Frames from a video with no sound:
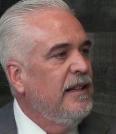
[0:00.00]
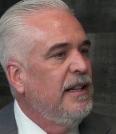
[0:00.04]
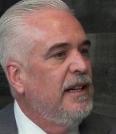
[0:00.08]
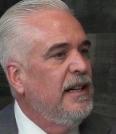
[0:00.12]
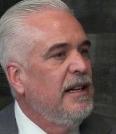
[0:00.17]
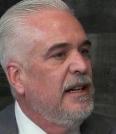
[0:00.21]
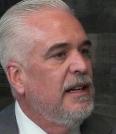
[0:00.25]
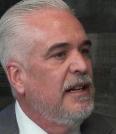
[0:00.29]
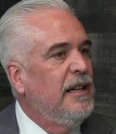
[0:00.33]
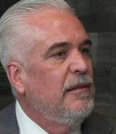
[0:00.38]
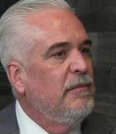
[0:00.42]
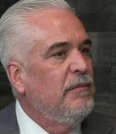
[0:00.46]

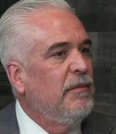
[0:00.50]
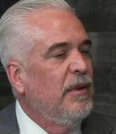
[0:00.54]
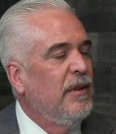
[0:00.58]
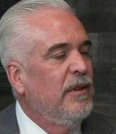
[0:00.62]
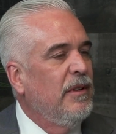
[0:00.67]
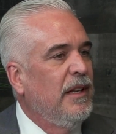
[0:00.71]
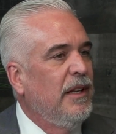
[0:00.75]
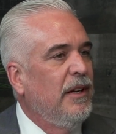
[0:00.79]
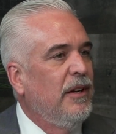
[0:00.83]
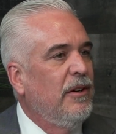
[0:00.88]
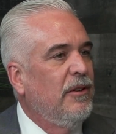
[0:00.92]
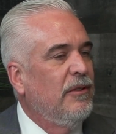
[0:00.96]
Um,
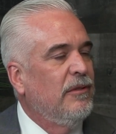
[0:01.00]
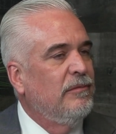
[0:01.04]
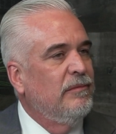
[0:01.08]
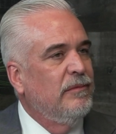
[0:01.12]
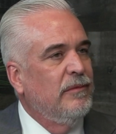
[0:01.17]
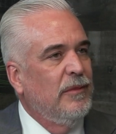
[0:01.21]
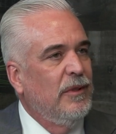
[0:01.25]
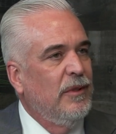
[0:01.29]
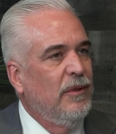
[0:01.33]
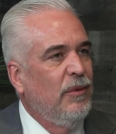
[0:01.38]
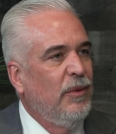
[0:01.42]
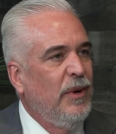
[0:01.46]
you know,
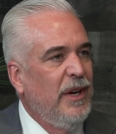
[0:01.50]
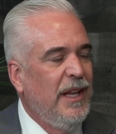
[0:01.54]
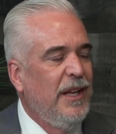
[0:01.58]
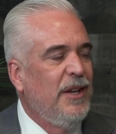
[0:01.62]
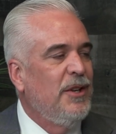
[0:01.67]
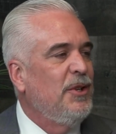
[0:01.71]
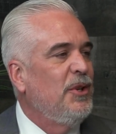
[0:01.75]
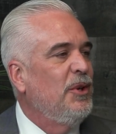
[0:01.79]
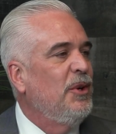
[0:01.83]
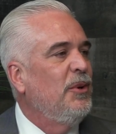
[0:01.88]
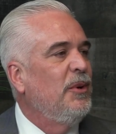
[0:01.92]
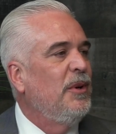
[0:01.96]
what do you
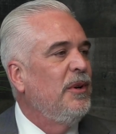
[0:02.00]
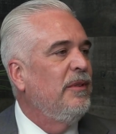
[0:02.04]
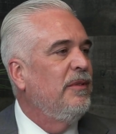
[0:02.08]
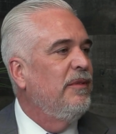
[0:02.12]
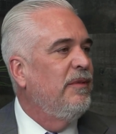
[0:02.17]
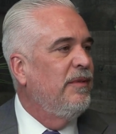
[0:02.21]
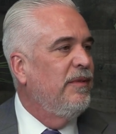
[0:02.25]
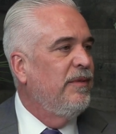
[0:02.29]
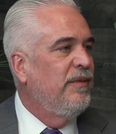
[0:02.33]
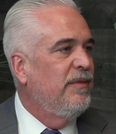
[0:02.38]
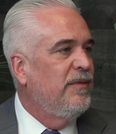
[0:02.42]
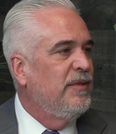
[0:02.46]
do
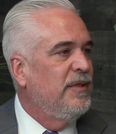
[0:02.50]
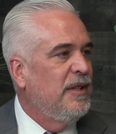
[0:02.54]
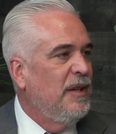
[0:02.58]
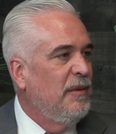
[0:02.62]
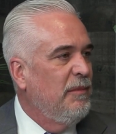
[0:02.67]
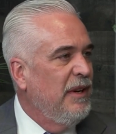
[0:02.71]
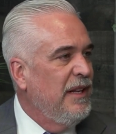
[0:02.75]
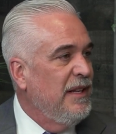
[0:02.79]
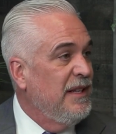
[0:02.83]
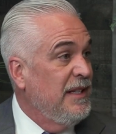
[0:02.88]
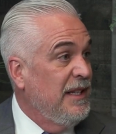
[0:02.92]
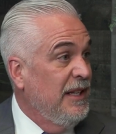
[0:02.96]
if
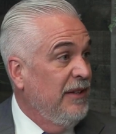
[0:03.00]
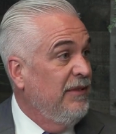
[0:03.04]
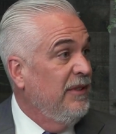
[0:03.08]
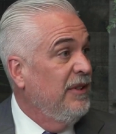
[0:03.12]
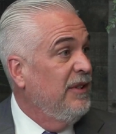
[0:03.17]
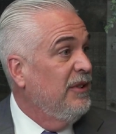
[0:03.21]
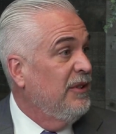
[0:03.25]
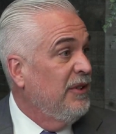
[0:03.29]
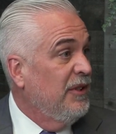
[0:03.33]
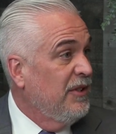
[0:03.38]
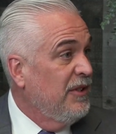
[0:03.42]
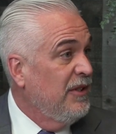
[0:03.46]
somebody's
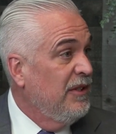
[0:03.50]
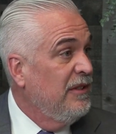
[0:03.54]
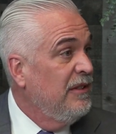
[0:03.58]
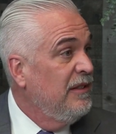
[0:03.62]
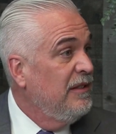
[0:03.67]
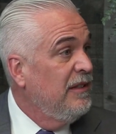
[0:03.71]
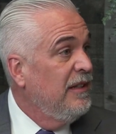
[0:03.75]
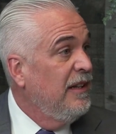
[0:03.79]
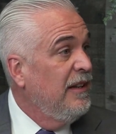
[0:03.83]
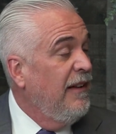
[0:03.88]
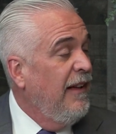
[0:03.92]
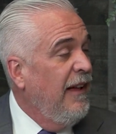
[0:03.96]
difficult?
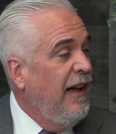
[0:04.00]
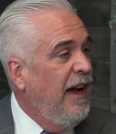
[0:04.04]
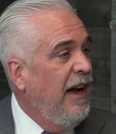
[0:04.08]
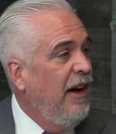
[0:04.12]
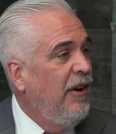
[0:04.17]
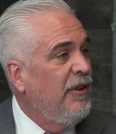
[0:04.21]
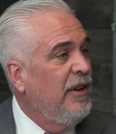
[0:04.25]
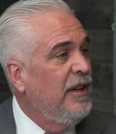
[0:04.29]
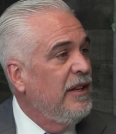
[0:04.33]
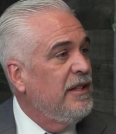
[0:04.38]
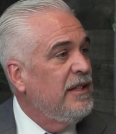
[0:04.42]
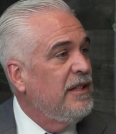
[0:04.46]

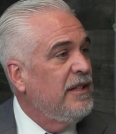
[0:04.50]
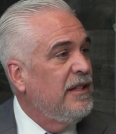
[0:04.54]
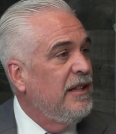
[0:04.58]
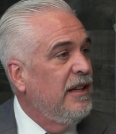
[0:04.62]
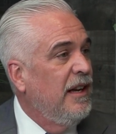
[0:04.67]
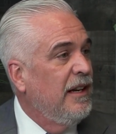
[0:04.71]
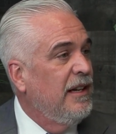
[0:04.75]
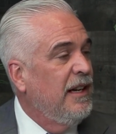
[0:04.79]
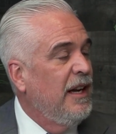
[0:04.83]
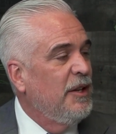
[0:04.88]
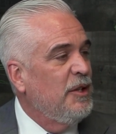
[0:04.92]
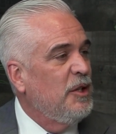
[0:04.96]
How does
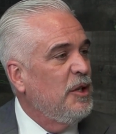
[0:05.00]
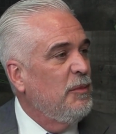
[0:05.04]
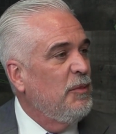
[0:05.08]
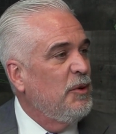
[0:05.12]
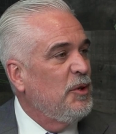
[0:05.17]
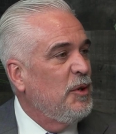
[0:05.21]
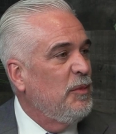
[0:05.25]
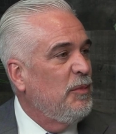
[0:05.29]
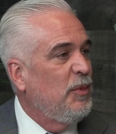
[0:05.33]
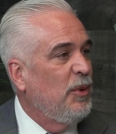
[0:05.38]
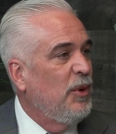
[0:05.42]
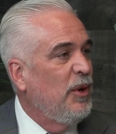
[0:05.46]
a customer
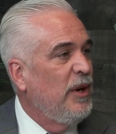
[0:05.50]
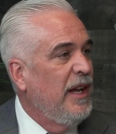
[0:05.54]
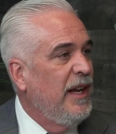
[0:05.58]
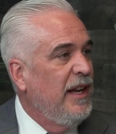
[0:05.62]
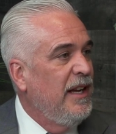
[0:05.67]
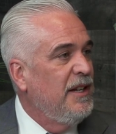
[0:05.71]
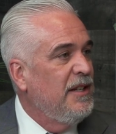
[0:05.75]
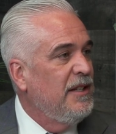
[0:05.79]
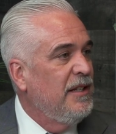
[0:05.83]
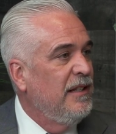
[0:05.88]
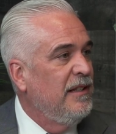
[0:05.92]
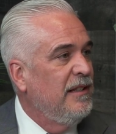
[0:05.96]
support
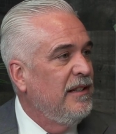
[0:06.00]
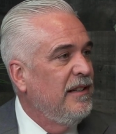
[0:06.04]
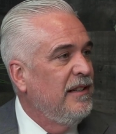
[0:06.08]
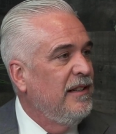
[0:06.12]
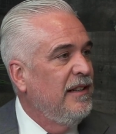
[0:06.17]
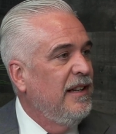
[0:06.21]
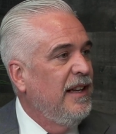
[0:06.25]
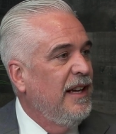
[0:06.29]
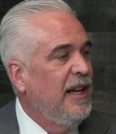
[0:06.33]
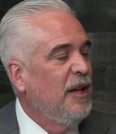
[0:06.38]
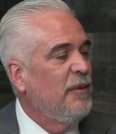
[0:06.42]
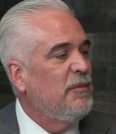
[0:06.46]
agent
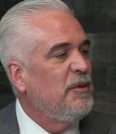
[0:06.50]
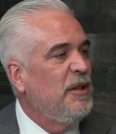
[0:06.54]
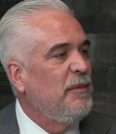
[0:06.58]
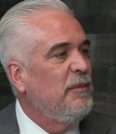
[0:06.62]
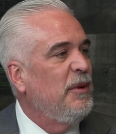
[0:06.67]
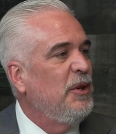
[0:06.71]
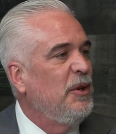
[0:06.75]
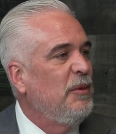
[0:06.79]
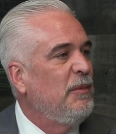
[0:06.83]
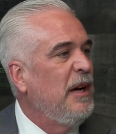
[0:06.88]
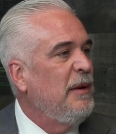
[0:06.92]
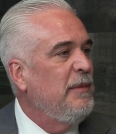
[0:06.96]
help
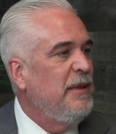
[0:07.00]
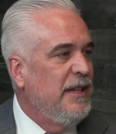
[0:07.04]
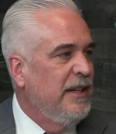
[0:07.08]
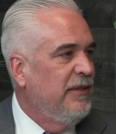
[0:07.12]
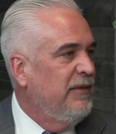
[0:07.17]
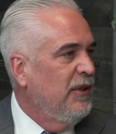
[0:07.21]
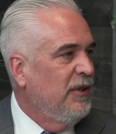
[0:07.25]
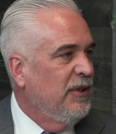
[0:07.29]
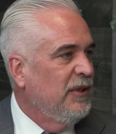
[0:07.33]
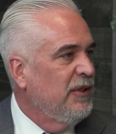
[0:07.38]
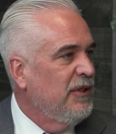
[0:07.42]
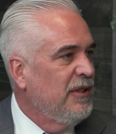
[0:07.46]
somebody who might be
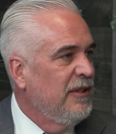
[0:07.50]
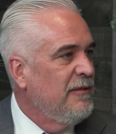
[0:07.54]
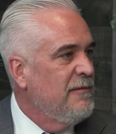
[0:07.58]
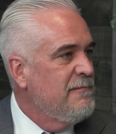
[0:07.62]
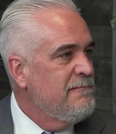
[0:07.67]
difficult?